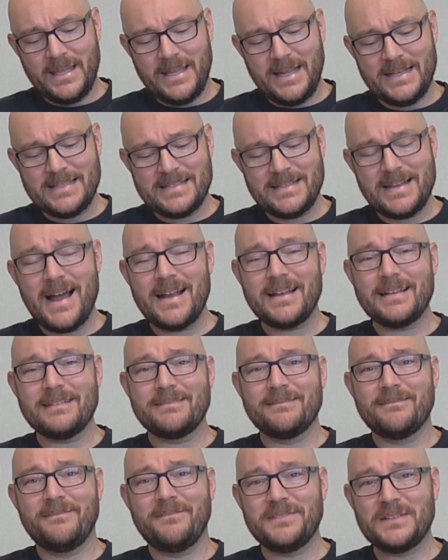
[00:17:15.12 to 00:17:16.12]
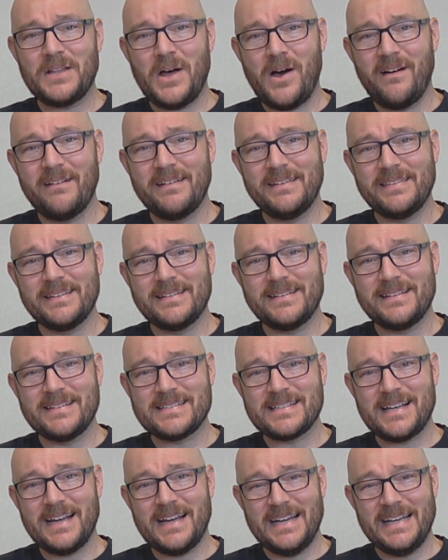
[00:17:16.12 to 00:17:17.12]
it's not a flaw in the
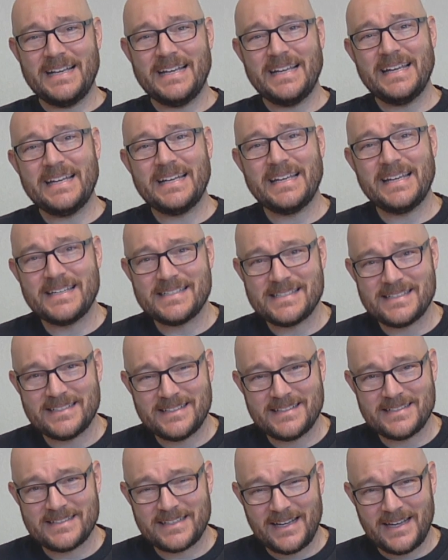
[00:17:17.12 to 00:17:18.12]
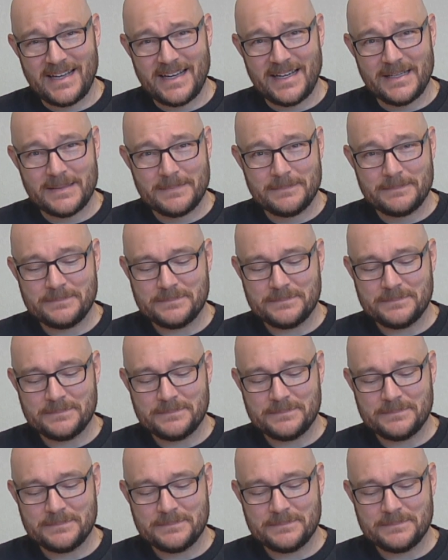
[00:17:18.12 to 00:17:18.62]
design, it is a design.